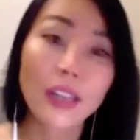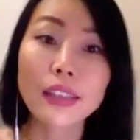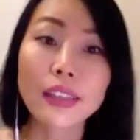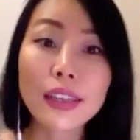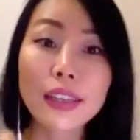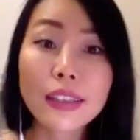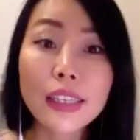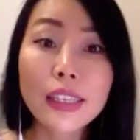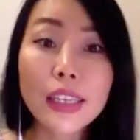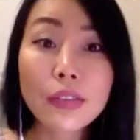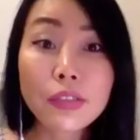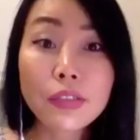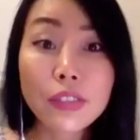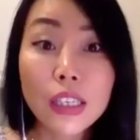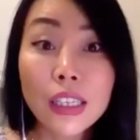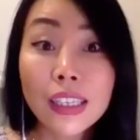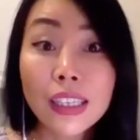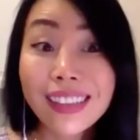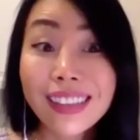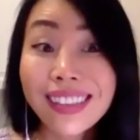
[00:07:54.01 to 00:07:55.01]
And then
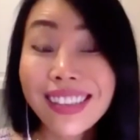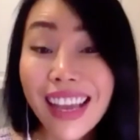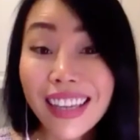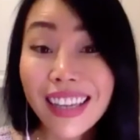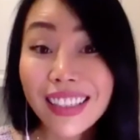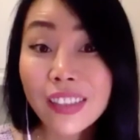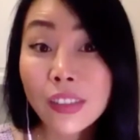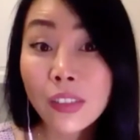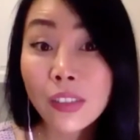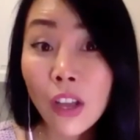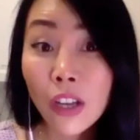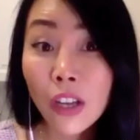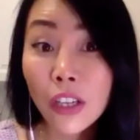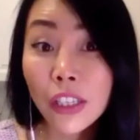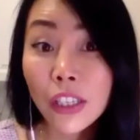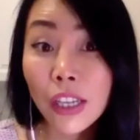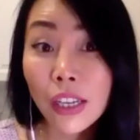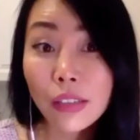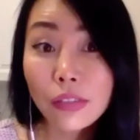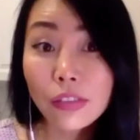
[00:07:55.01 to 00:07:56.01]
if that is
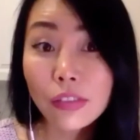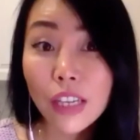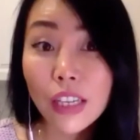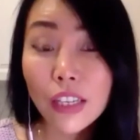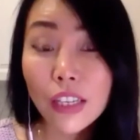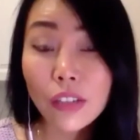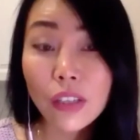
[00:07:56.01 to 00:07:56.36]
not enough,